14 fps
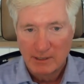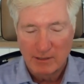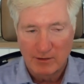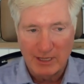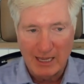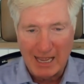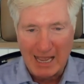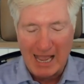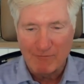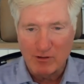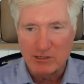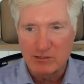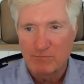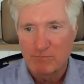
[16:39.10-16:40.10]
you know, the
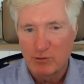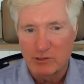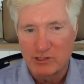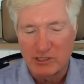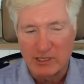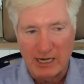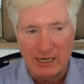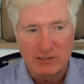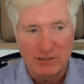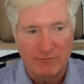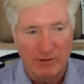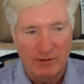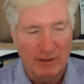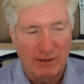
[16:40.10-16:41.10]
average percentage
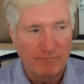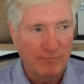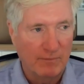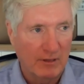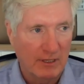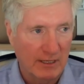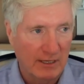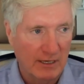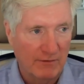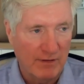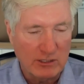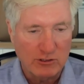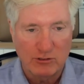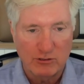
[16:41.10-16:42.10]
of an
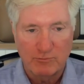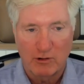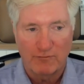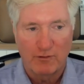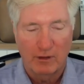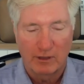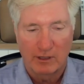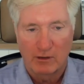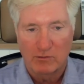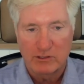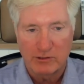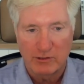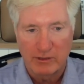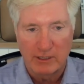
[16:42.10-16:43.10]
investor's portfolio
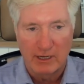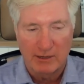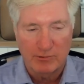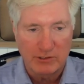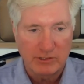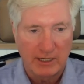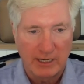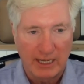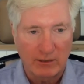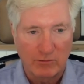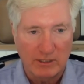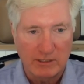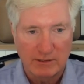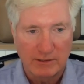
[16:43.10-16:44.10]
was 39%
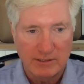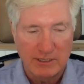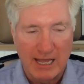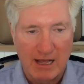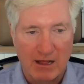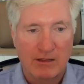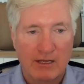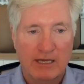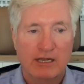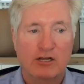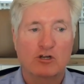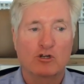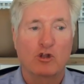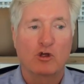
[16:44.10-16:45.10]
equities. It's now
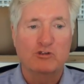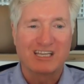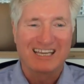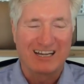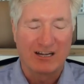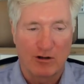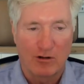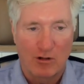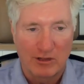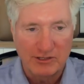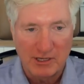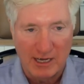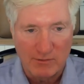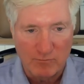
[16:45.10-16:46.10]
closing in on an
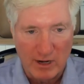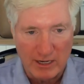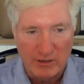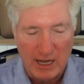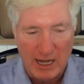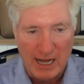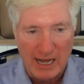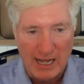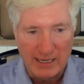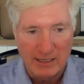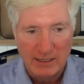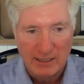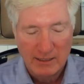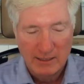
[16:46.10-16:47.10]
all-time record high.
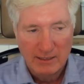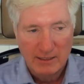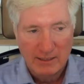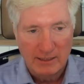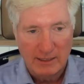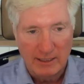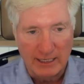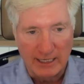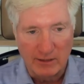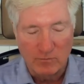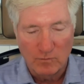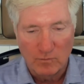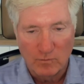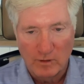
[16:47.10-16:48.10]

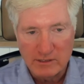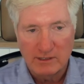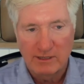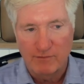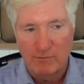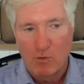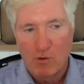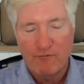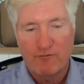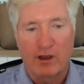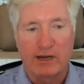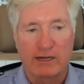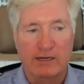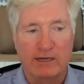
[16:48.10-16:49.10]
And what's even more
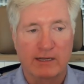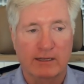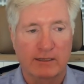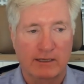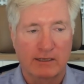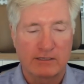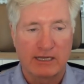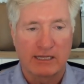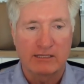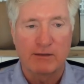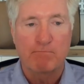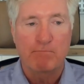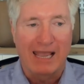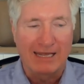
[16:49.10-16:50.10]
frightening is that the
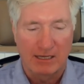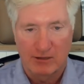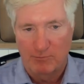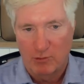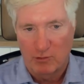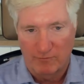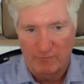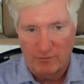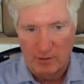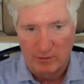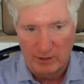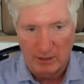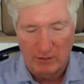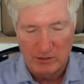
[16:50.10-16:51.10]
beta of the
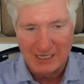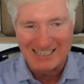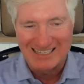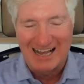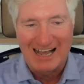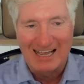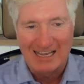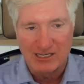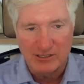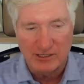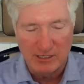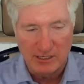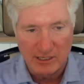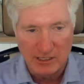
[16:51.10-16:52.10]
portfolio is the highest
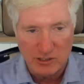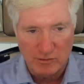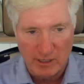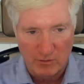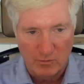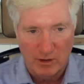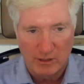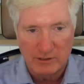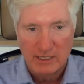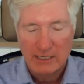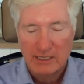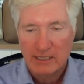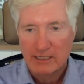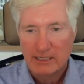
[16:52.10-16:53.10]
in history. In other words,
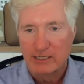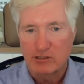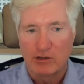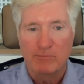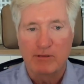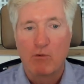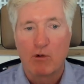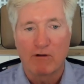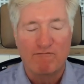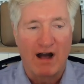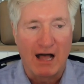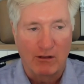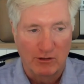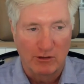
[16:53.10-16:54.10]
it's going to be more
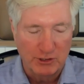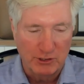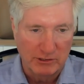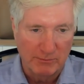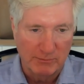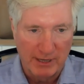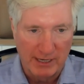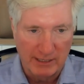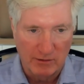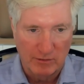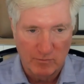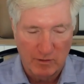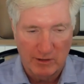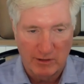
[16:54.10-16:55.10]
volatile depending
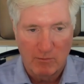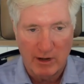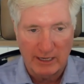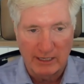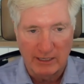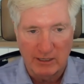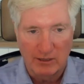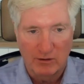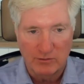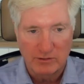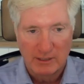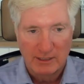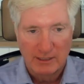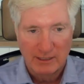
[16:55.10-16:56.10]
on where the market
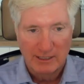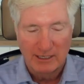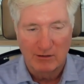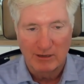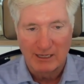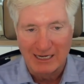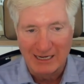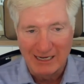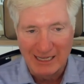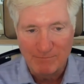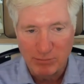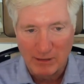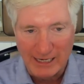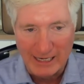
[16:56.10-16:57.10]
goes. You know,
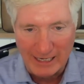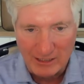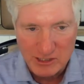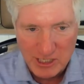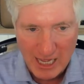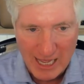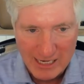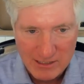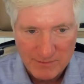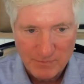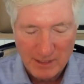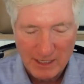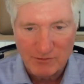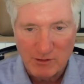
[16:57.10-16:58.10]
in plain English, guys,
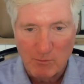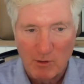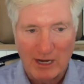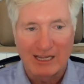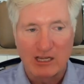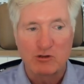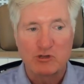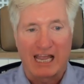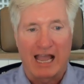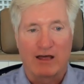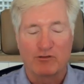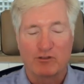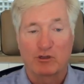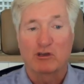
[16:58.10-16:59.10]
if the market goes
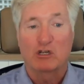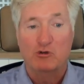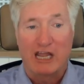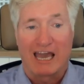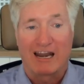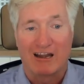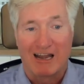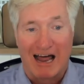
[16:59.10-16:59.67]
down, they're going to go down a